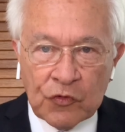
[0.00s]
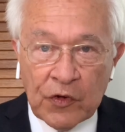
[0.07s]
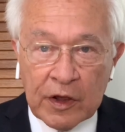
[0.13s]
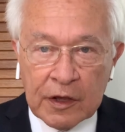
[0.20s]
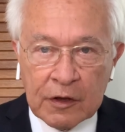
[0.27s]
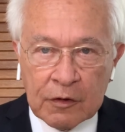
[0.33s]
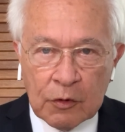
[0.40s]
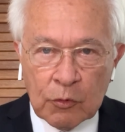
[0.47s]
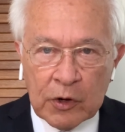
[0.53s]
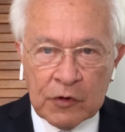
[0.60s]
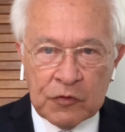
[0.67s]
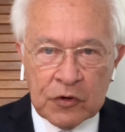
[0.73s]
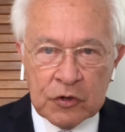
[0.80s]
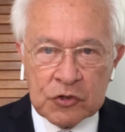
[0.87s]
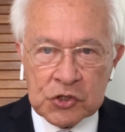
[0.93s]
fake
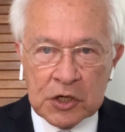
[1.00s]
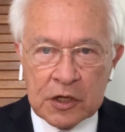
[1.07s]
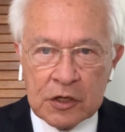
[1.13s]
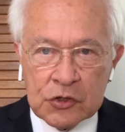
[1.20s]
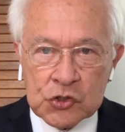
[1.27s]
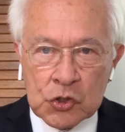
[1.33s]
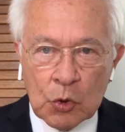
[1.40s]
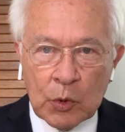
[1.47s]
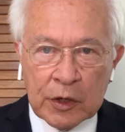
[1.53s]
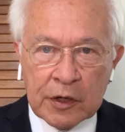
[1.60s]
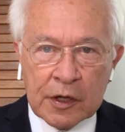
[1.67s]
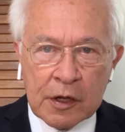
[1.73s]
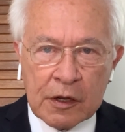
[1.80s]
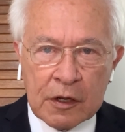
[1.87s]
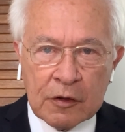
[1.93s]
refugees who were
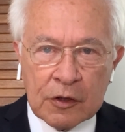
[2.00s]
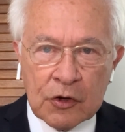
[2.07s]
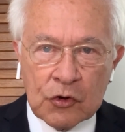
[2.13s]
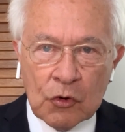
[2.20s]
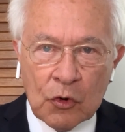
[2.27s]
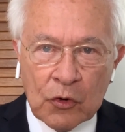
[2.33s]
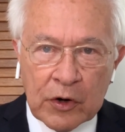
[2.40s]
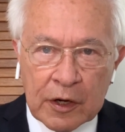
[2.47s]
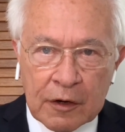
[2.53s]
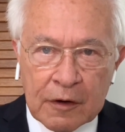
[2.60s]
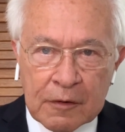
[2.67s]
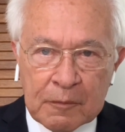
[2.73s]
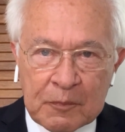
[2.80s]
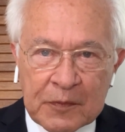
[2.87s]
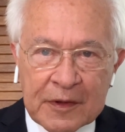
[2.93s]
kicking the door
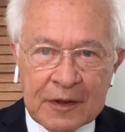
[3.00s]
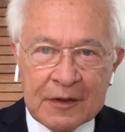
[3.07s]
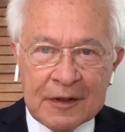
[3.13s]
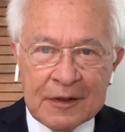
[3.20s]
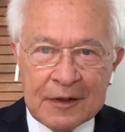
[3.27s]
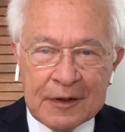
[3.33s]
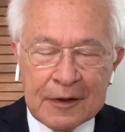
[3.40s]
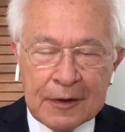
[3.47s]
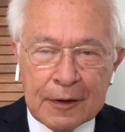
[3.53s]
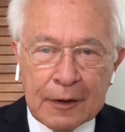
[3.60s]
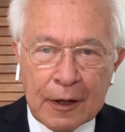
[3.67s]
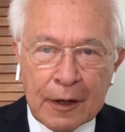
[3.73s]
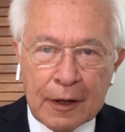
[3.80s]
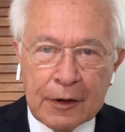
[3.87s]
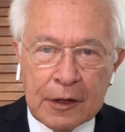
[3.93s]
in.
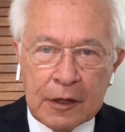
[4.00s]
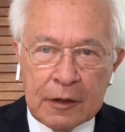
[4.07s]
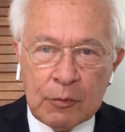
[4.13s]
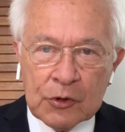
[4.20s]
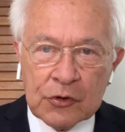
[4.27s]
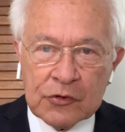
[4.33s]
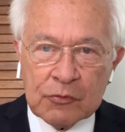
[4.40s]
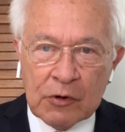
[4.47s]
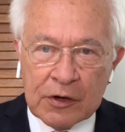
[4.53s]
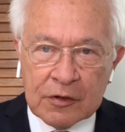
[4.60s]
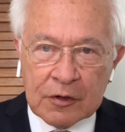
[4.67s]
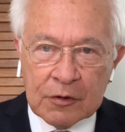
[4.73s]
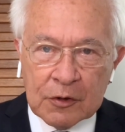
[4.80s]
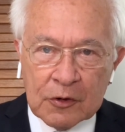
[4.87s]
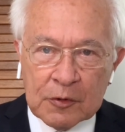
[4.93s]
And he was
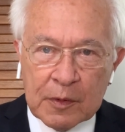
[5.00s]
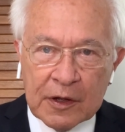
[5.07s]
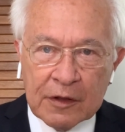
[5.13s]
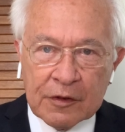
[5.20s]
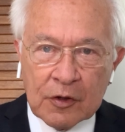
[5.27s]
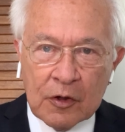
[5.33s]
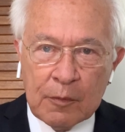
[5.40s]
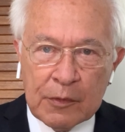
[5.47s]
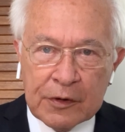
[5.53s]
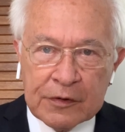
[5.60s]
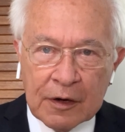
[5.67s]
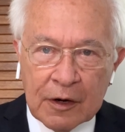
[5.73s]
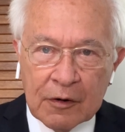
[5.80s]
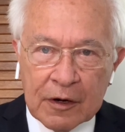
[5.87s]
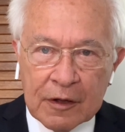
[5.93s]
ridiculed by the
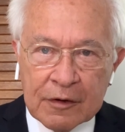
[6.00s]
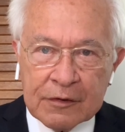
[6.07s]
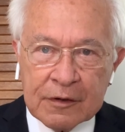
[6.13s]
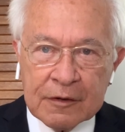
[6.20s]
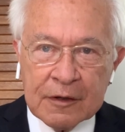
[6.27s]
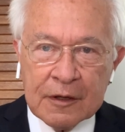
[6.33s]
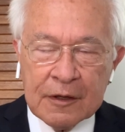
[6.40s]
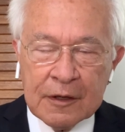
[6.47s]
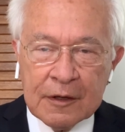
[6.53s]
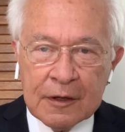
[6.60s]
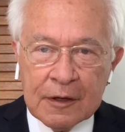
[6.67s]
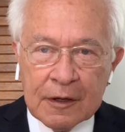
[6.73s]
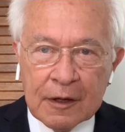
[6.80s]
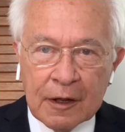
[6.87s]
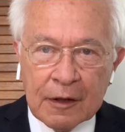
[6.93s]
commentariat
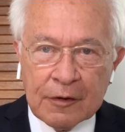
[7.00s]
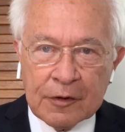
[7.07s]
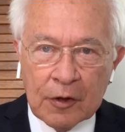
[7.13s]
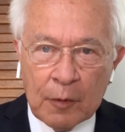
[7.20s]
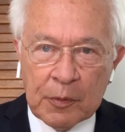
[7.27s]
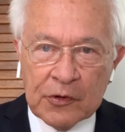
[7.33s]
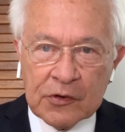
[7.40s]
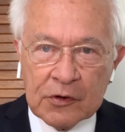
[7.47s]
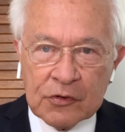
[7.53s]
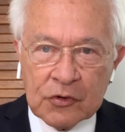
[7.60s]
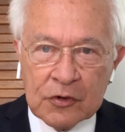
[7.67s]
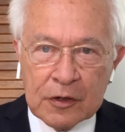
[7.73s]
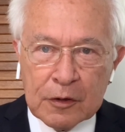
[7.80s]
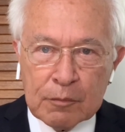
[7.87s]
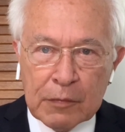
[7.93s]
and the
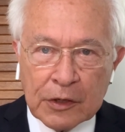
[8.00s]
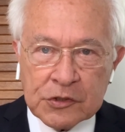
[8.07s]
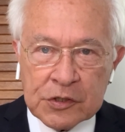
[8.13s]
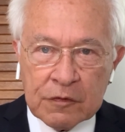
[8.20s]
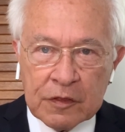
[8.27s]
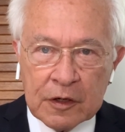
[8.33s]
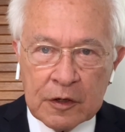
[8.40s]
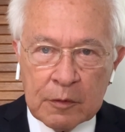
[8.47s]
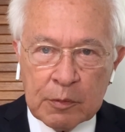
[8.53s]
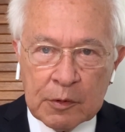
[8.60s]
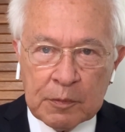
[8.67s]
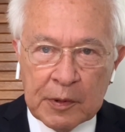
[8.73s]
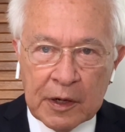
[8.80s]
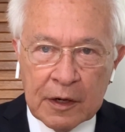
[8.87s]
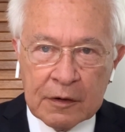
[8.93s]
opposition and much of the
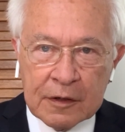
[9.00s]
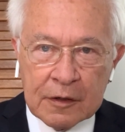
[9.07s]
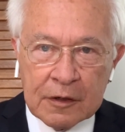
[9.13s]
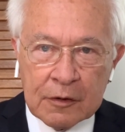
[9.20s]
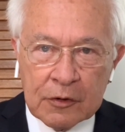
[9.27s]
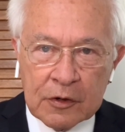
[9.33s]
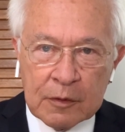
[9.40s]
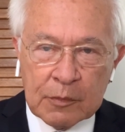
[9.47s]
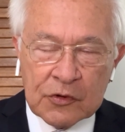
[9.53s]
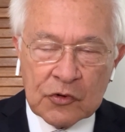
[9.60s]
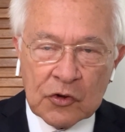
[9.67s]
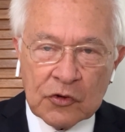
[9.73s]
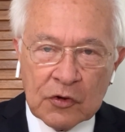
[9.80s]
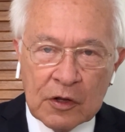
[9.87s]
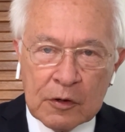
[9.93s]
Liberal Party, including
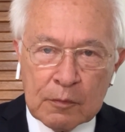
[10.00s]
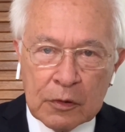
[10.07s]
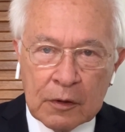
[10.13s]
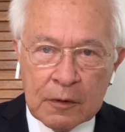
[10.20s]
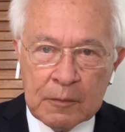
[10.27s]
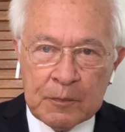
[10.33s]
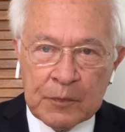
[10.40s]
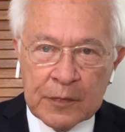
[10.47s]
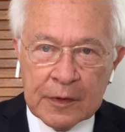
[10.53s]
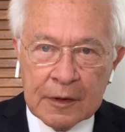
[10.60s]
Mr. Turnbull,